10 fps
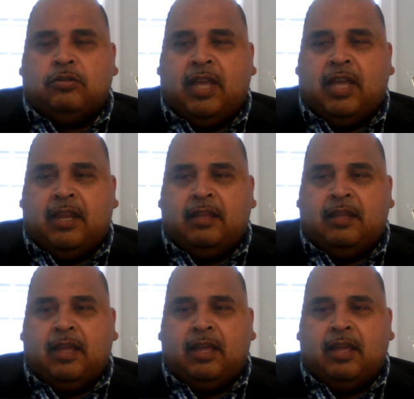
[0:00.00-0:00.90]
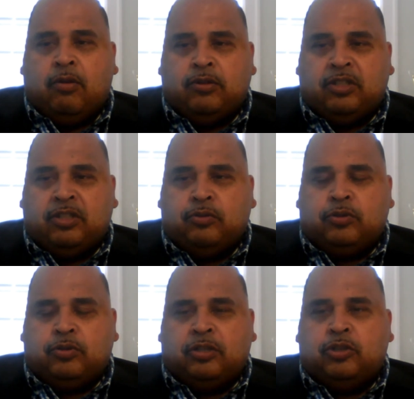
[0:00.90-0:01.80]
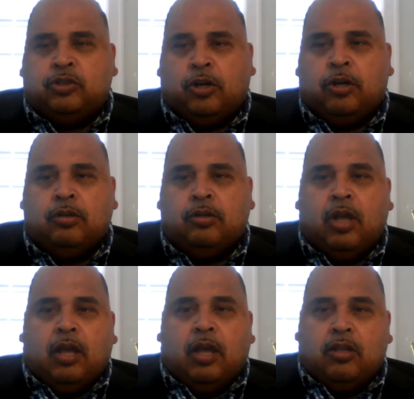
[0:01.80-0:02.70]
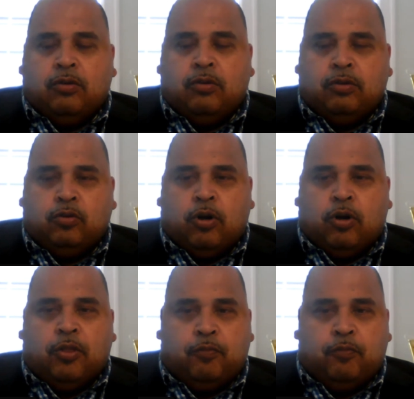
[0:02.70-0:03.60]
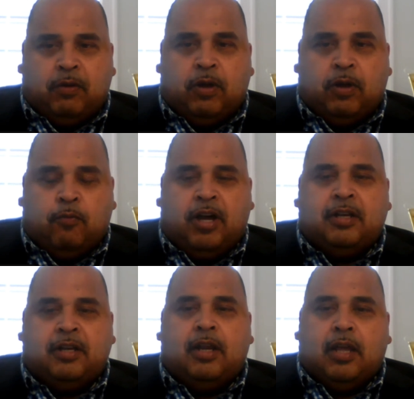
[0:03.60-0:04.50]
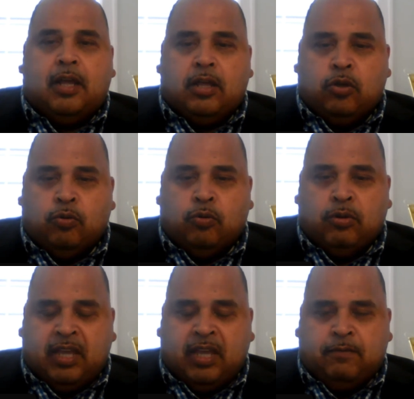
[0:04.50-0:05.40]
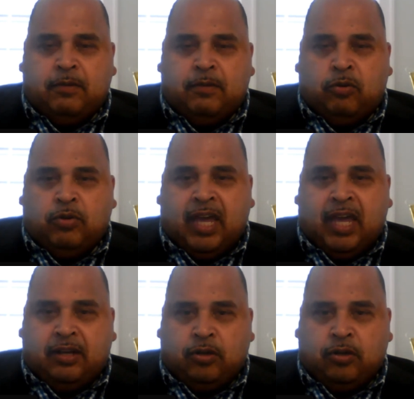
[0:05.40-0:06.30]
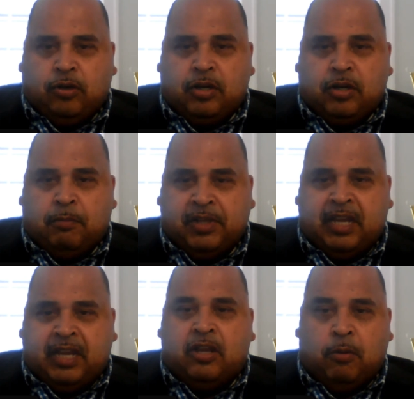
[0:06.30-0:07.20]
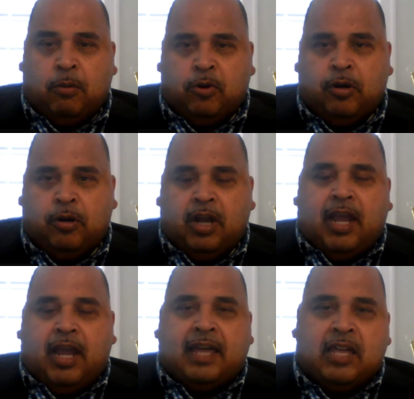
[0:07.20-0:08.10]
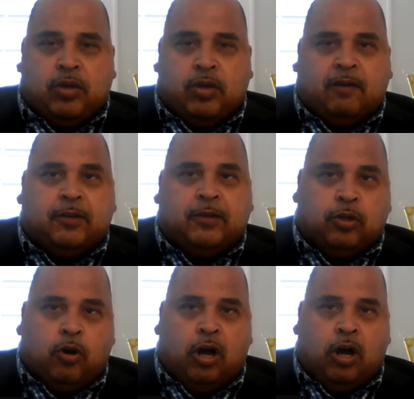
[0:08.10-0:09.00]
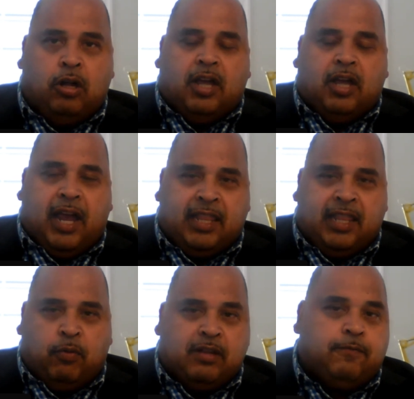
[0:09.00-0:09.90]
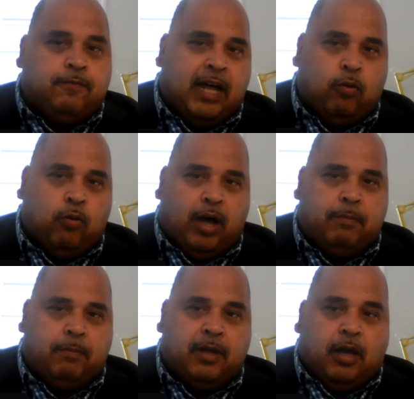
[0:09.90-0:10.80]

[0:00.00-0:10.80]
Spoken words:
getting those issues concerned, you call 311. You get your complaint number, and then you give us a call, and then we can follow up.